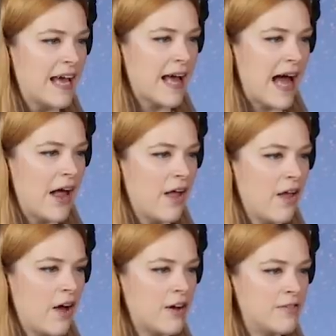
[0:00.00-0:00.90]
and
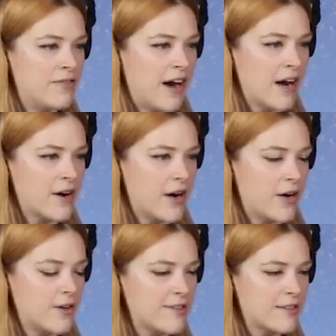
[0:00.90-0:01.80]

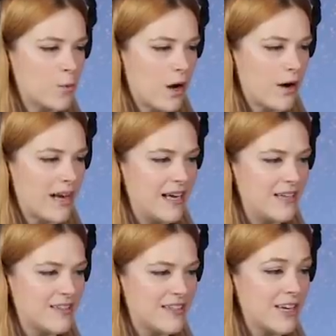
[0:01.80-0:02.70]
Alvaro Suarez.
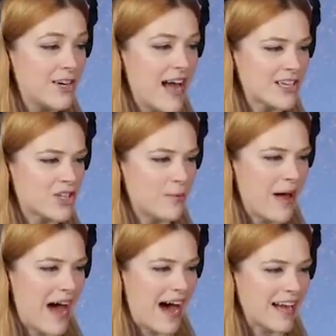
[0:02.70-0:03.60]
Suarez, the international
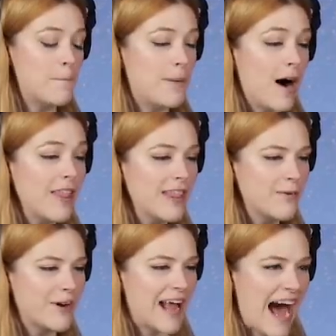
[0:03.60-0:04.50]
pack,
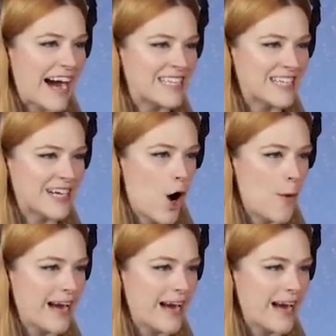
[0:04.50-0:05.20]
Bollywood actor. Oh